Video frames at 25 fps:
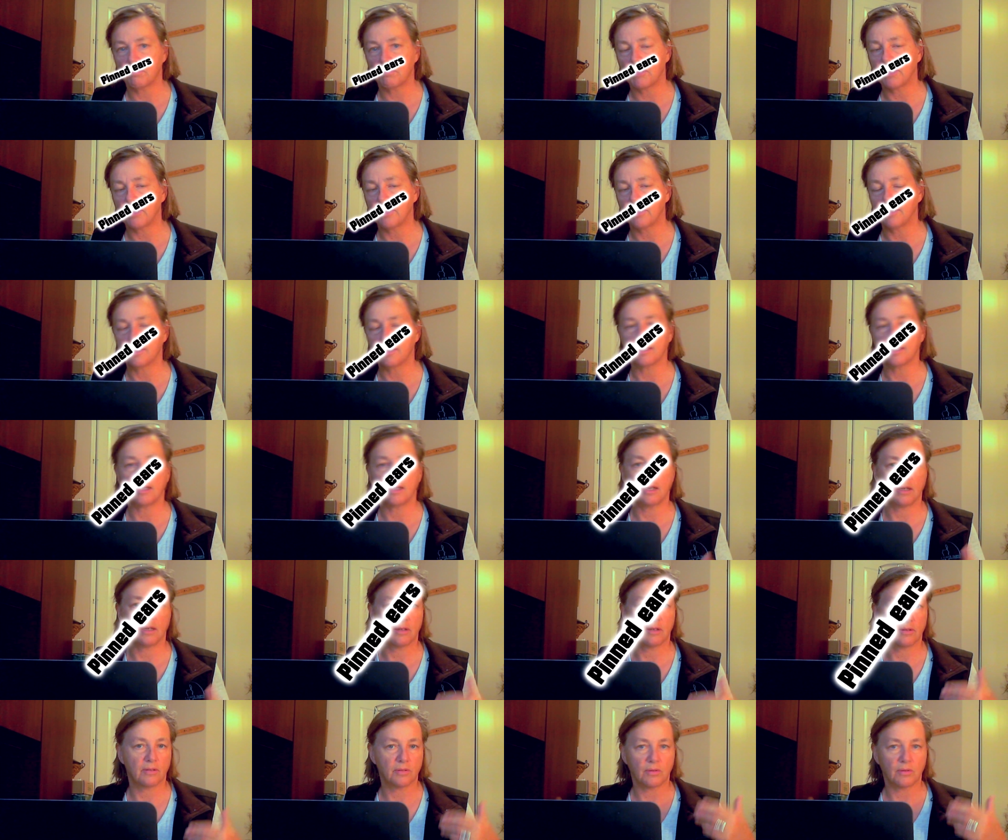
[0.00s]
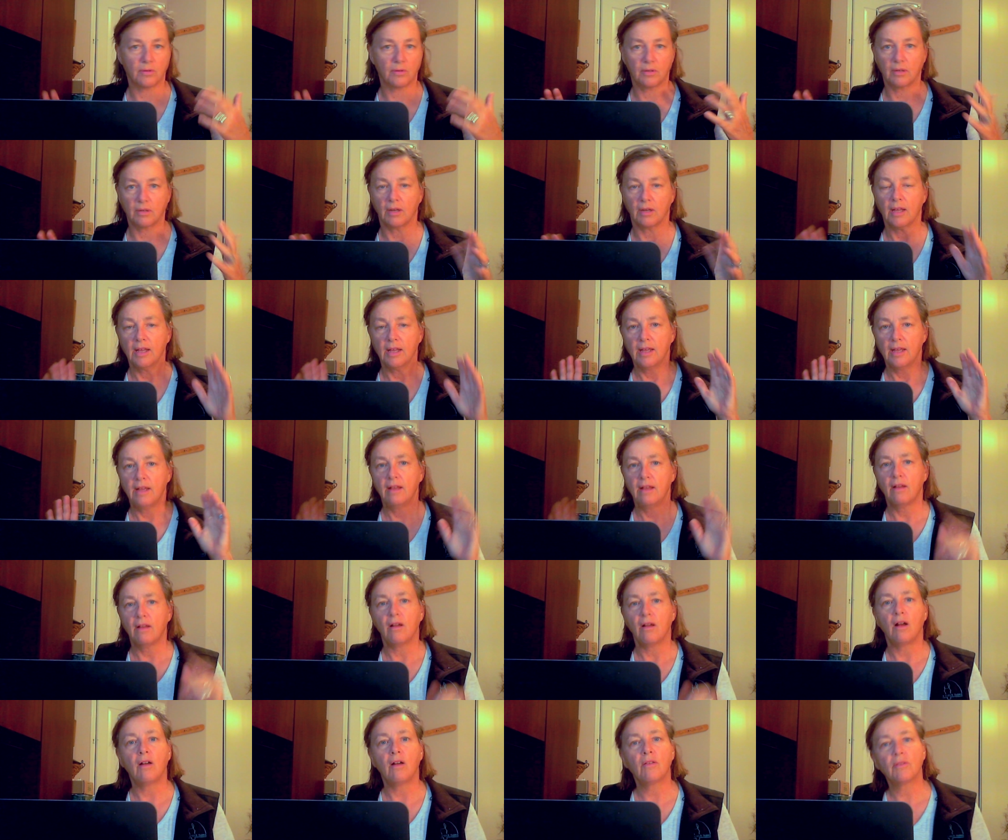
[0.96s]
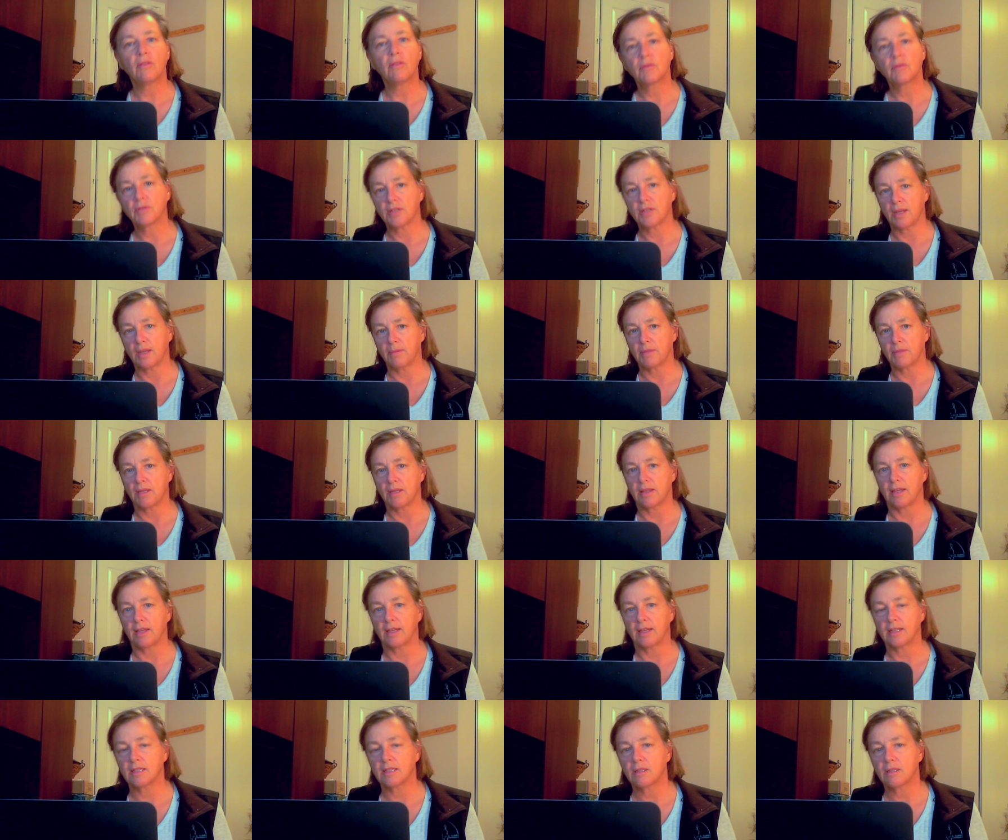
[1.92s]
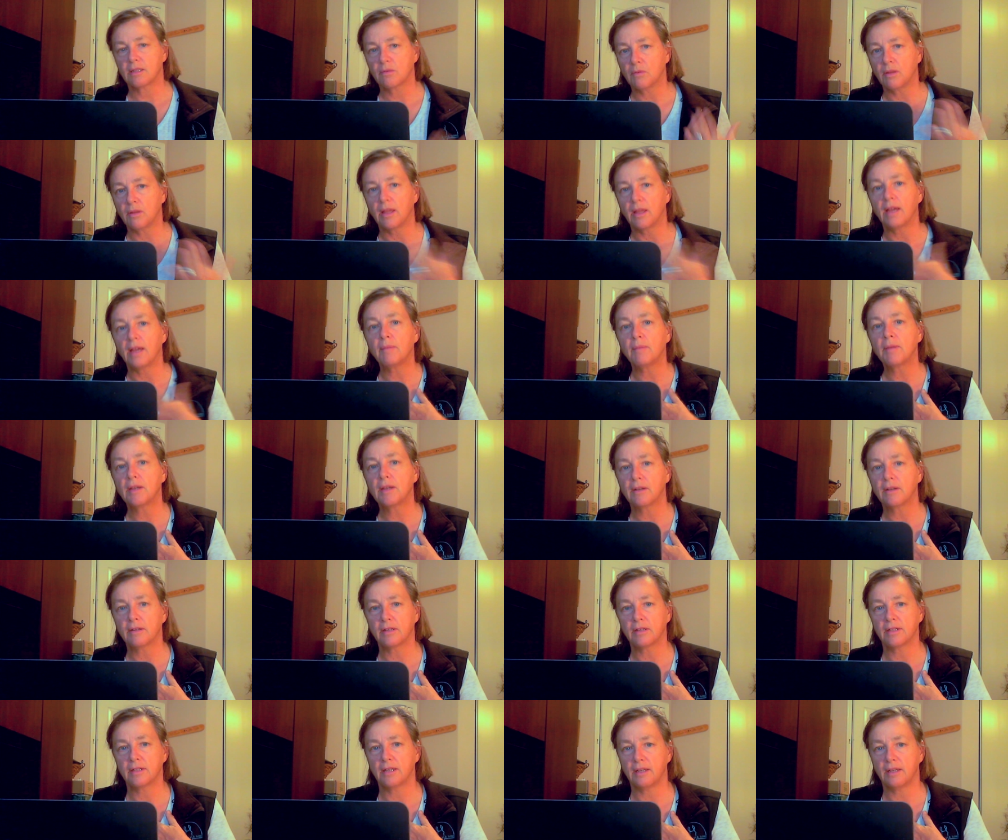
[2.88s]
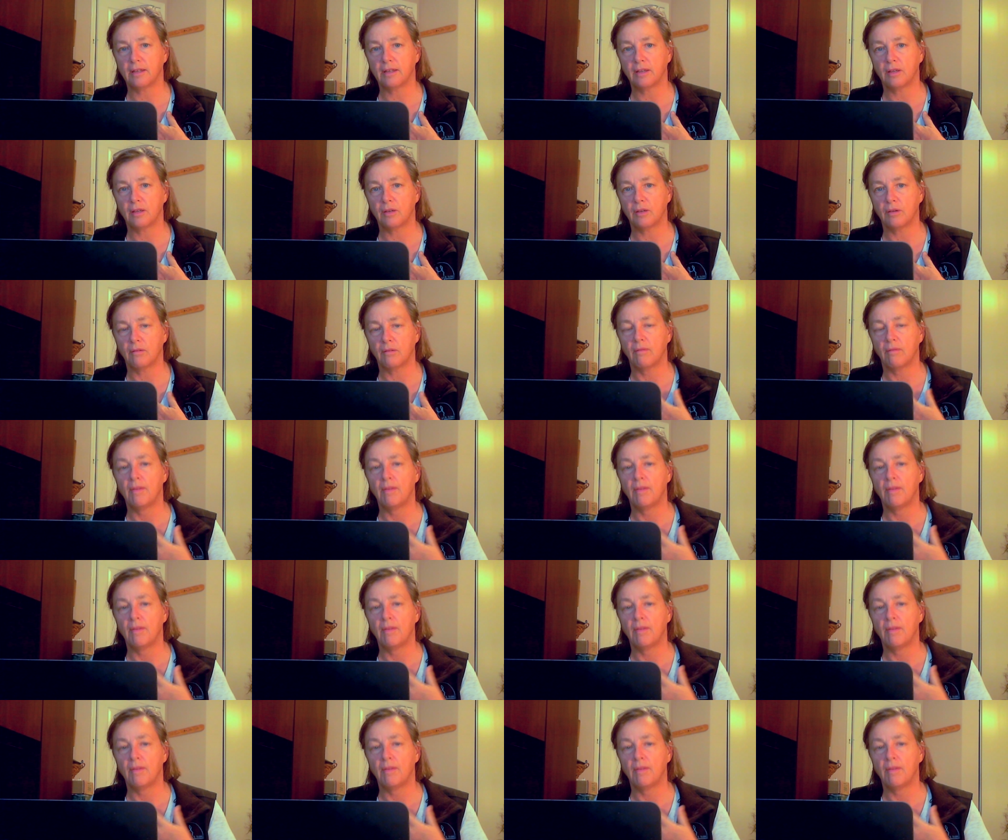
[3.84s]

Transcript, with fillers: pinned its ears or all those types of things. Well, I'm here to tell you,